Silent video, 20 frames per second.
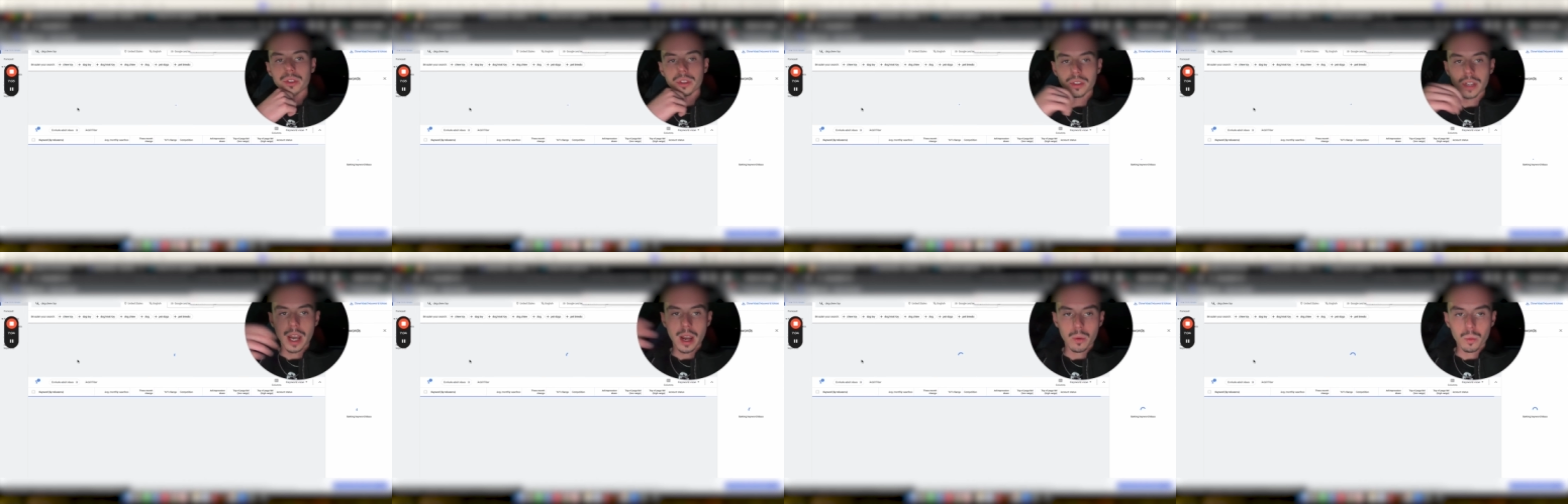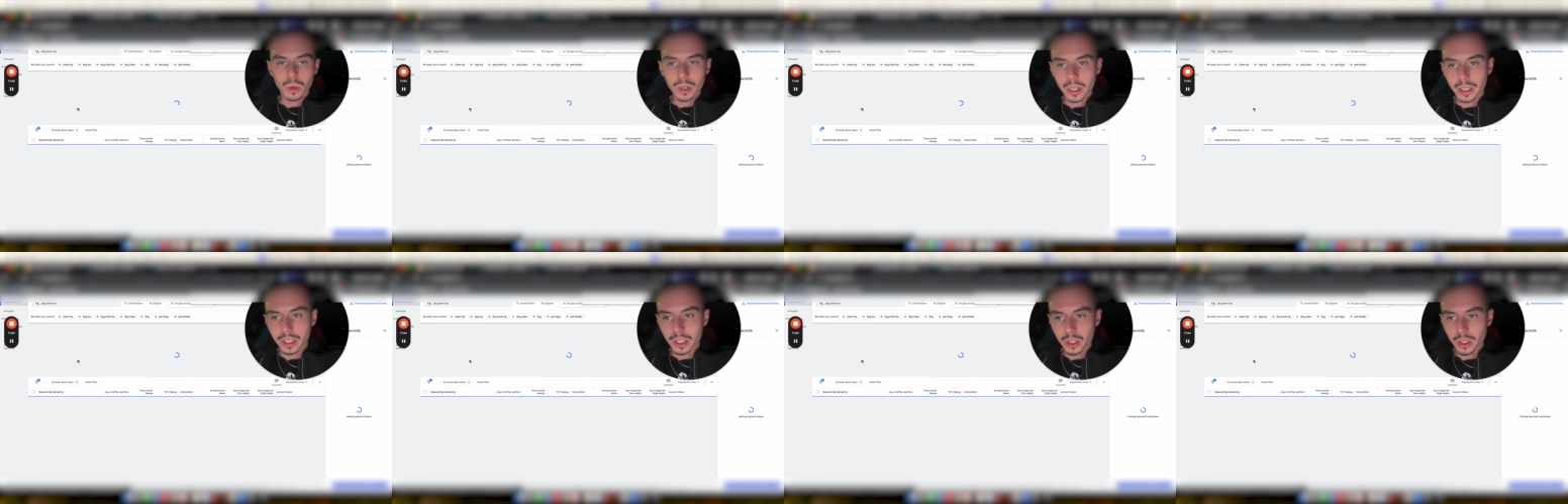Now, what
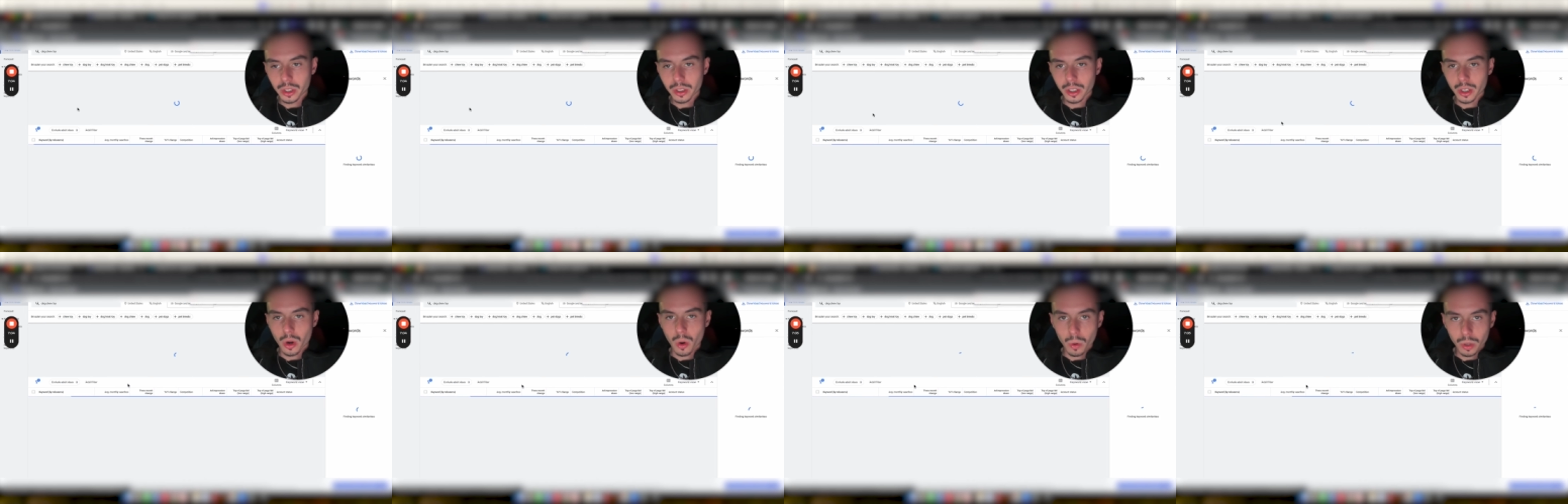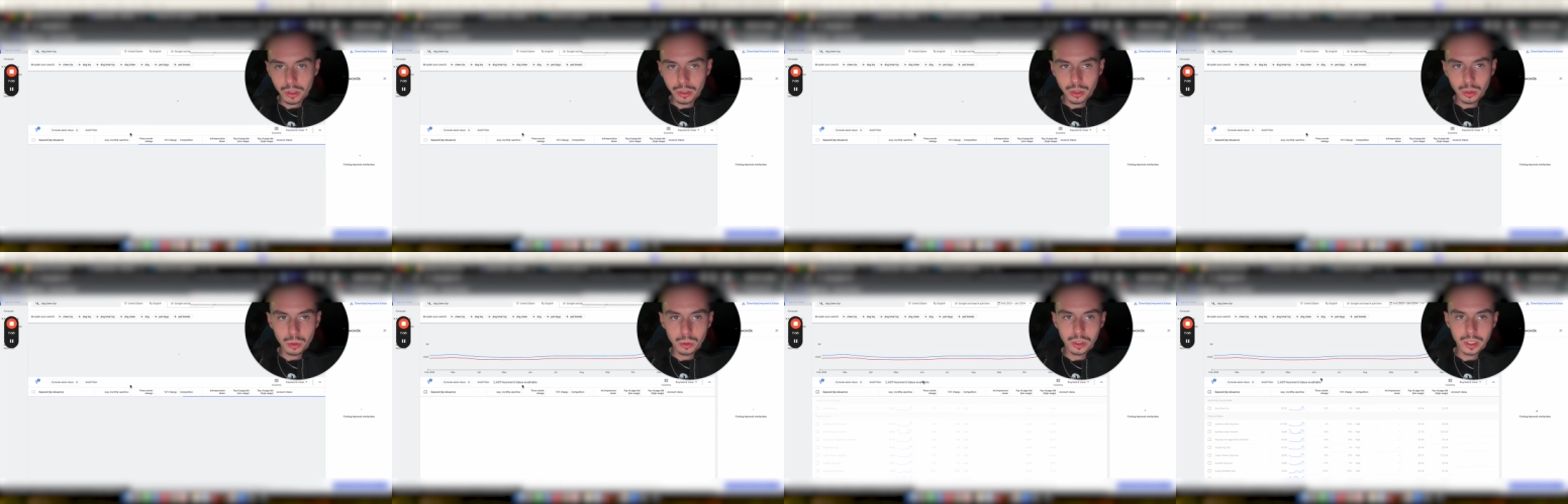you're going
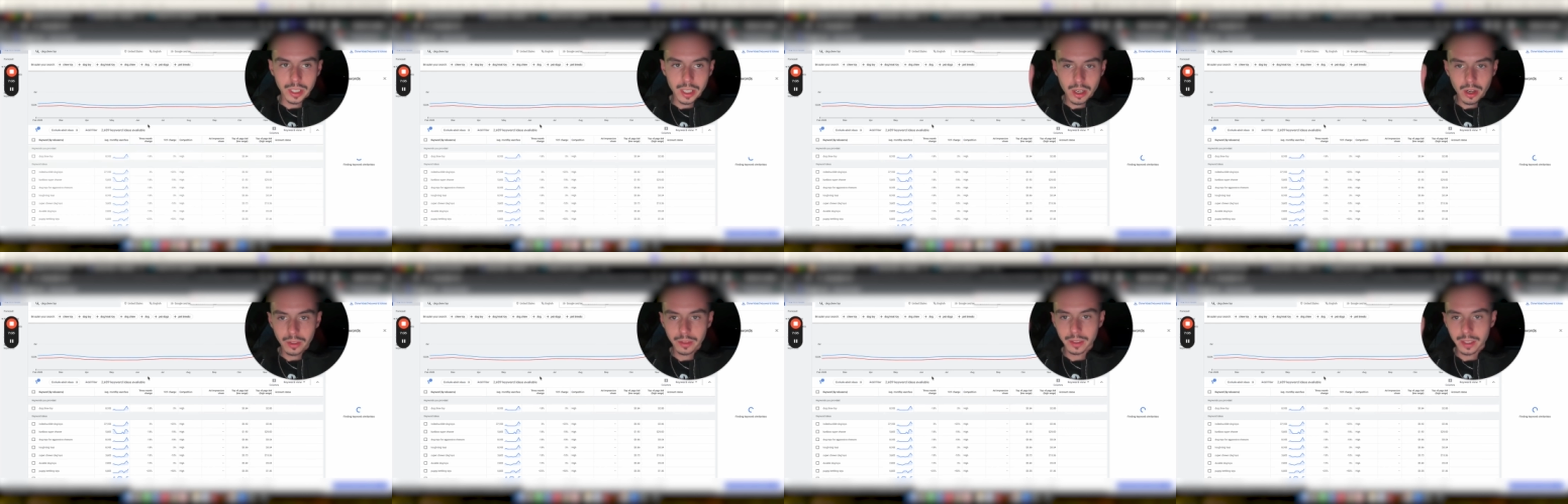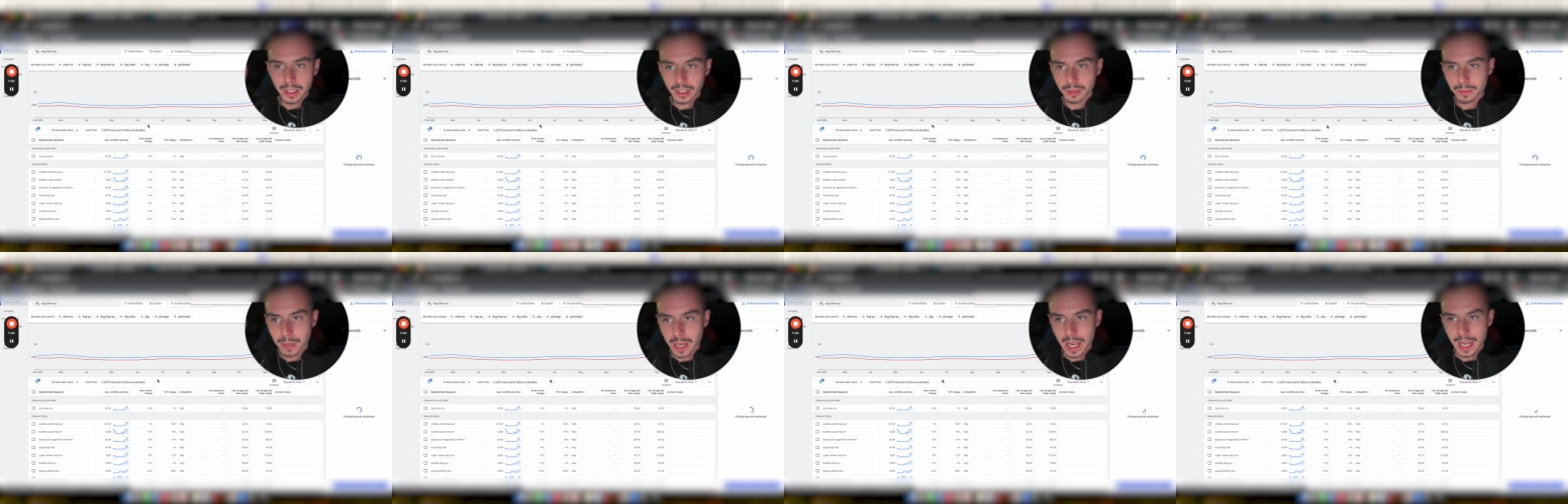to see on this
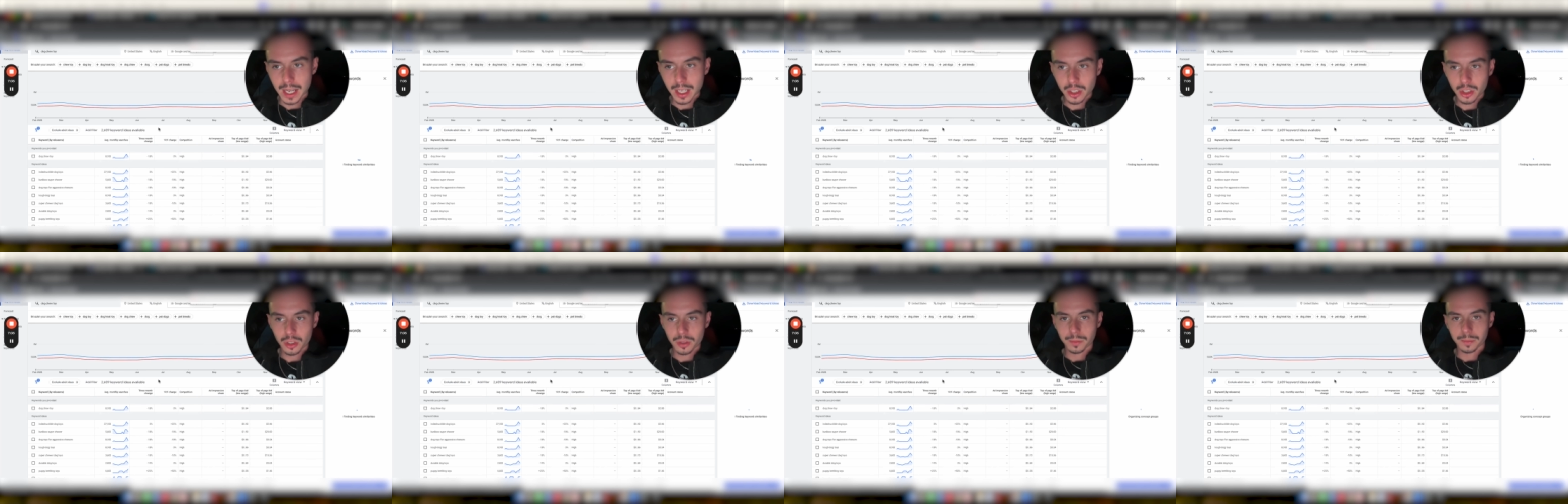page